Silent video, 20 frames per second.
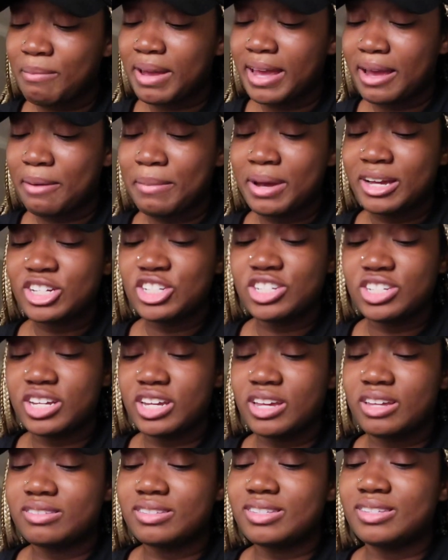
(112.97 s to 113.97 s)
I'm having my
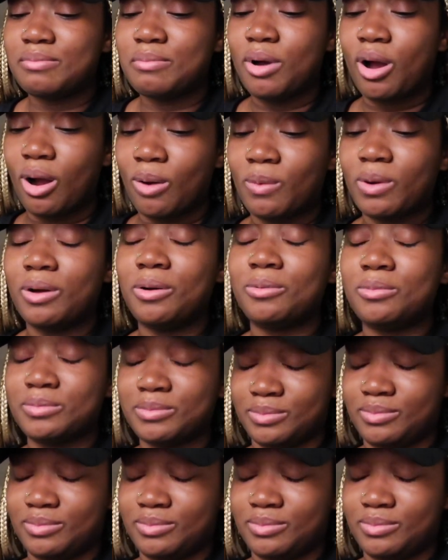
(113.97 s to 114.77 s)
shit tomorrow.